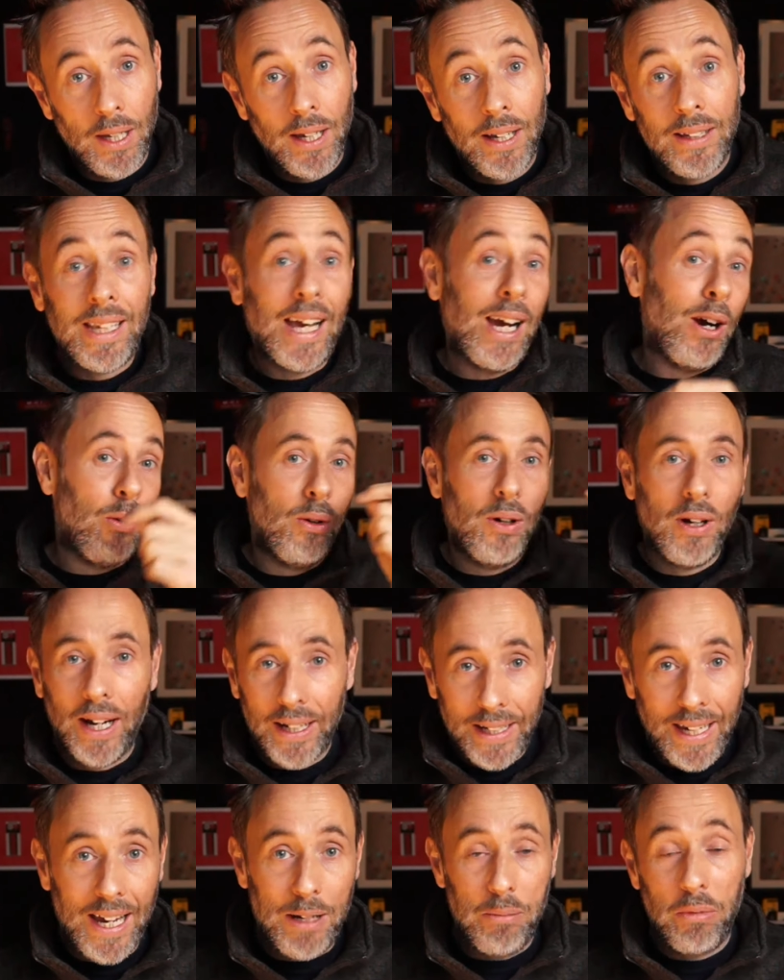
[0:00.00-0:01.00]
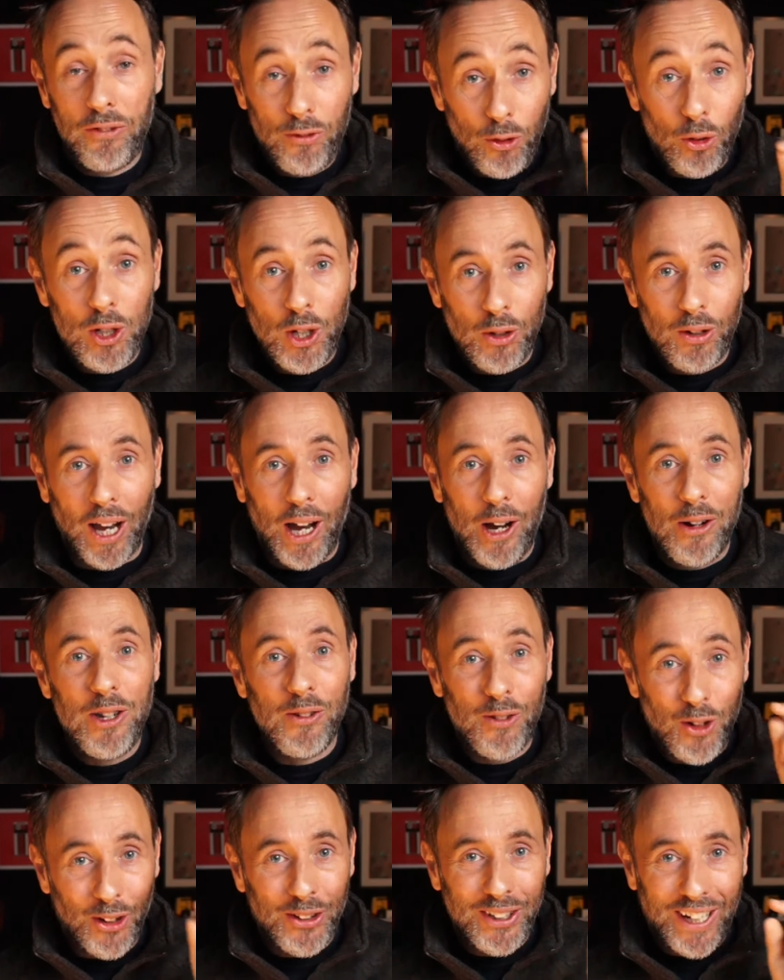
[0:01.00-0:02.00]
Now, again, before you go, you've
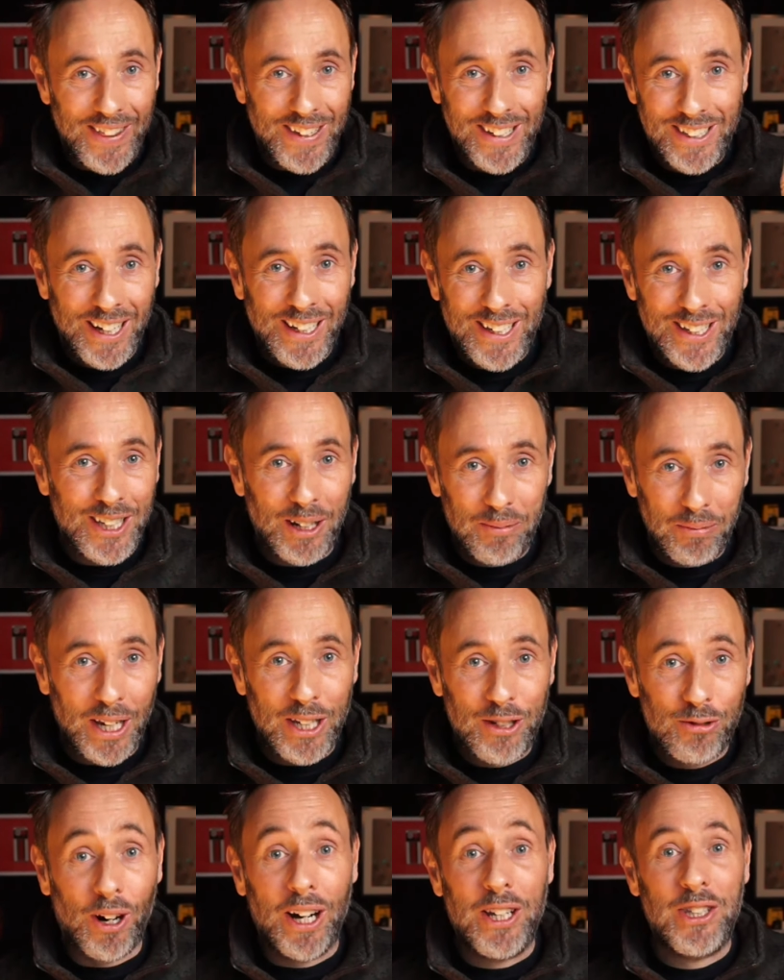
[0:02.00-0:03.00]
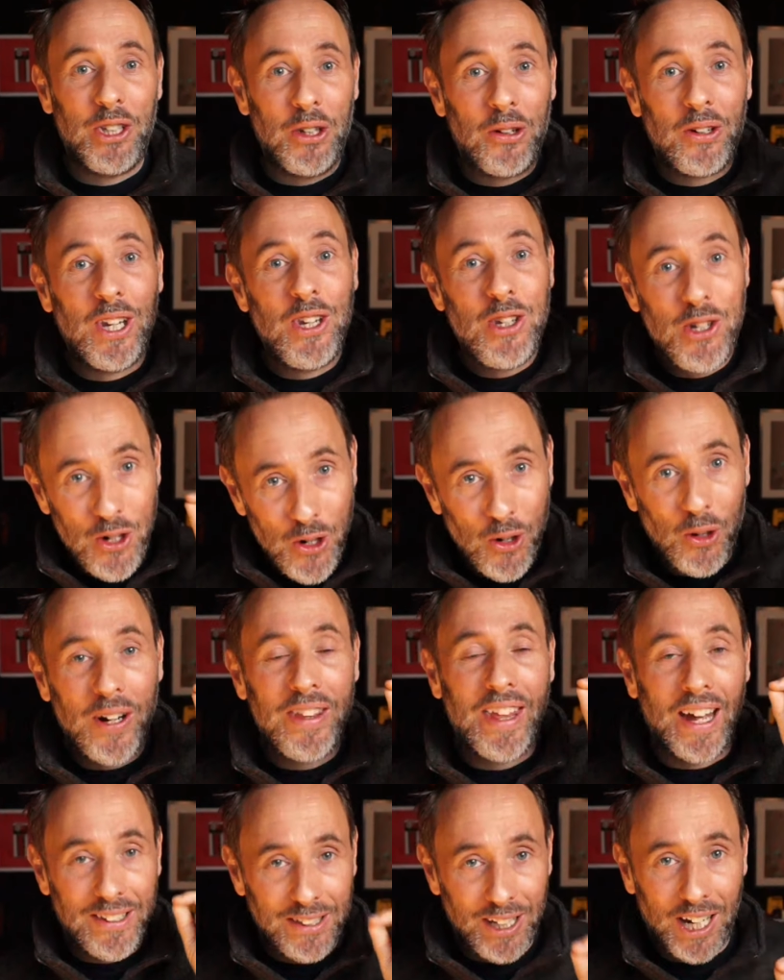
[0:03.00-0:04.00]
got to get these status updates right so you can enjoy
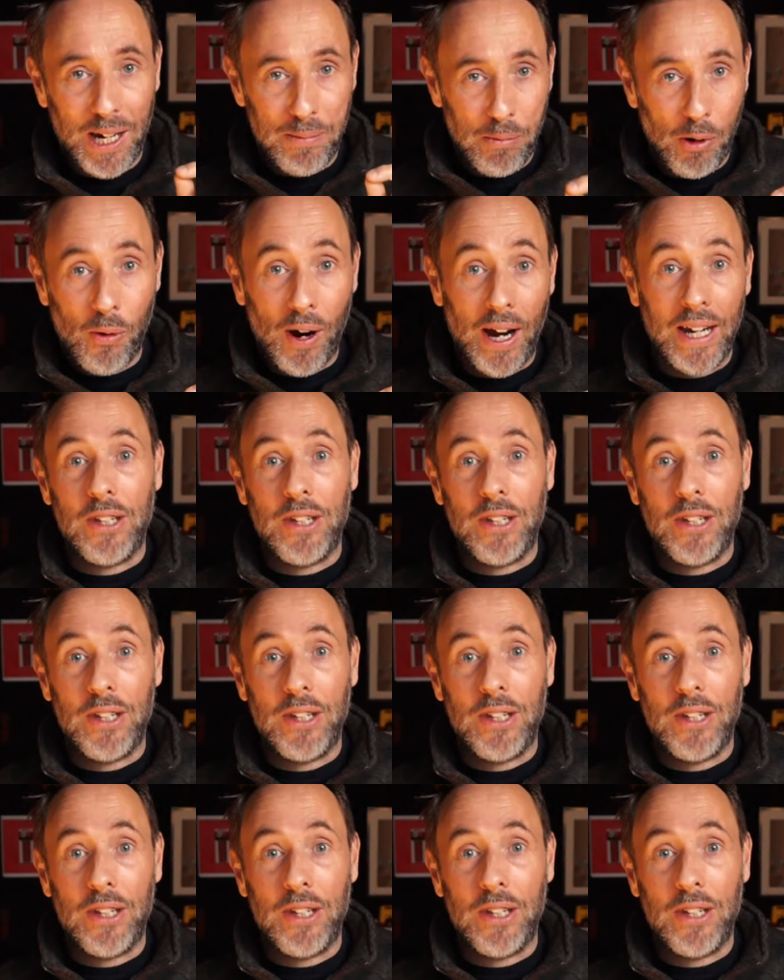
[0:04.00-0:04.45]
that time away.